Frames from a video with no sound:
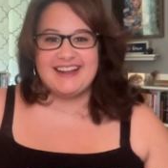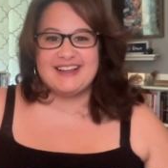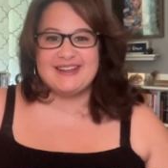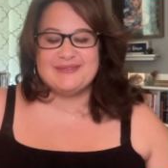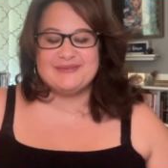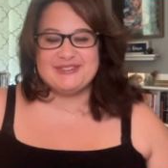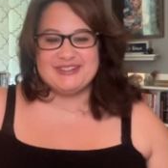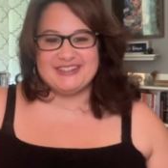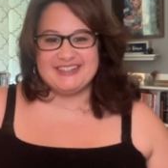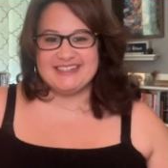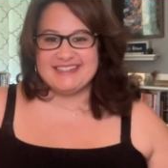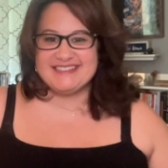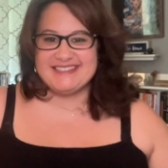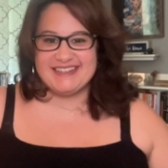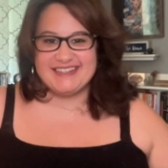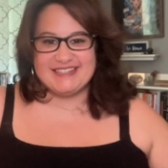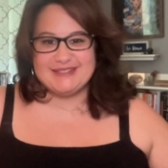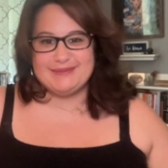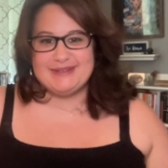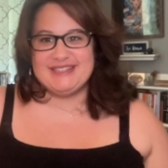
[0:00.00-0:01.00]
I'm very
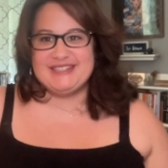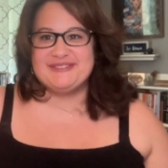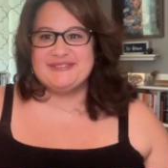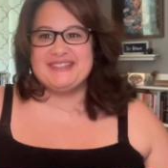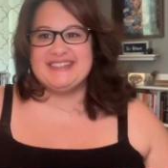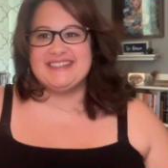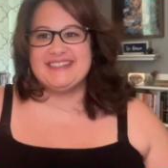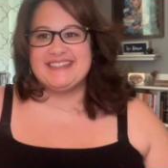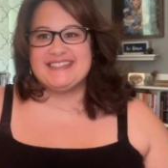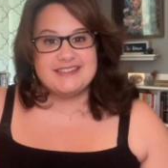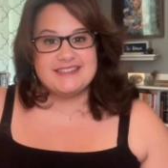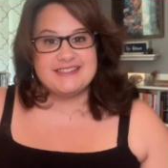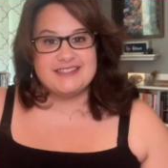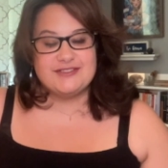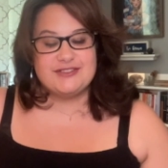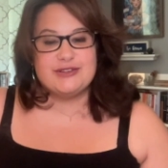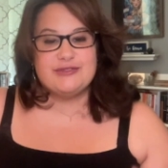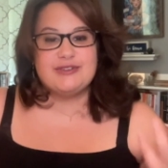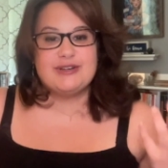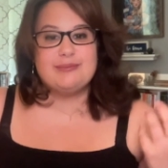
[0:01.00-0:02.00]
excited to be doing this.
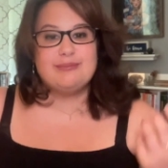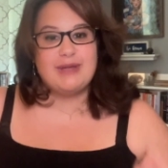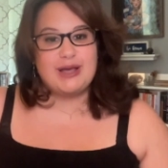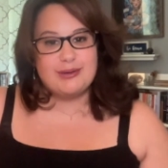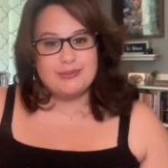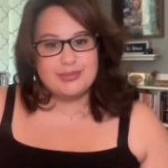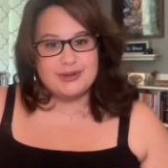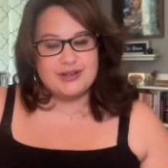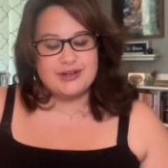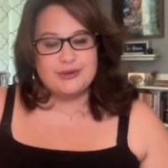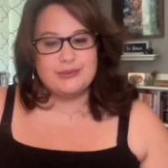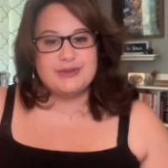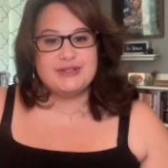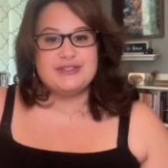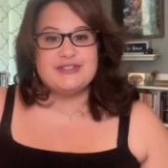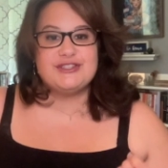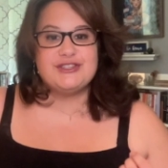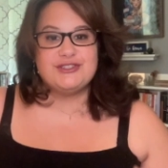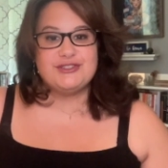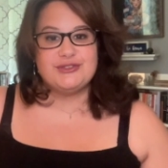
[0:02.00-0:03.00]
If you remember, we
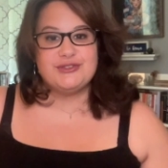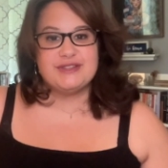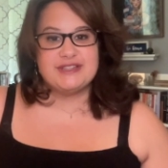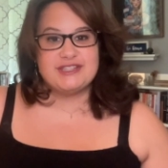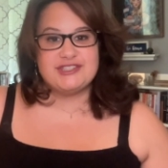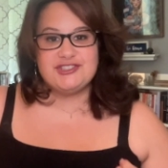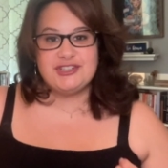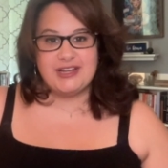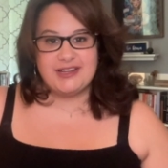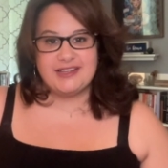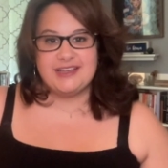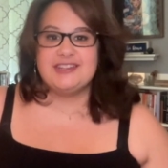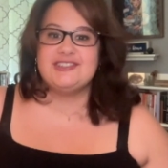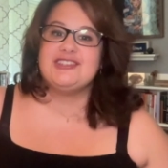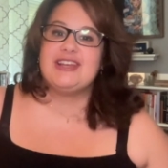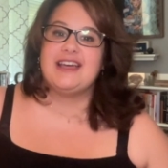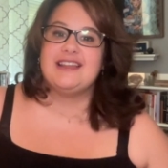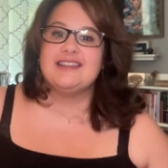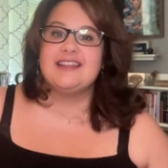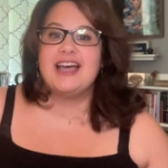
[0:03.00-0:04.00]
used to do these channeling and
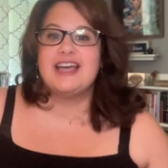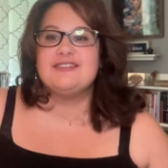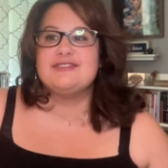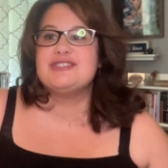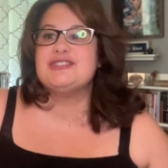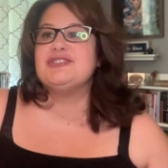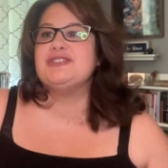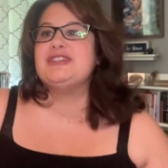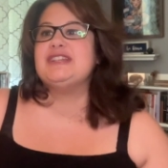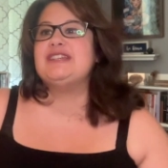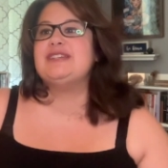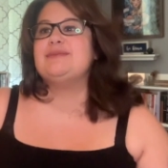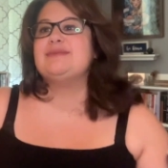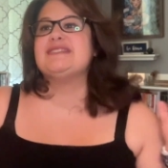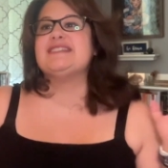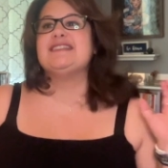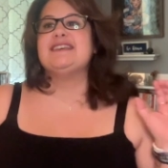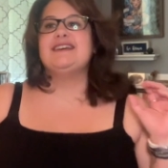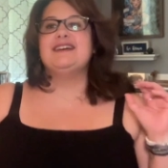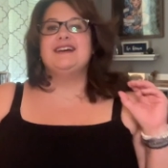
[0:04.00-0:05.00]
chat live
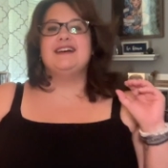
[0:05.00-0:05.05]
streams.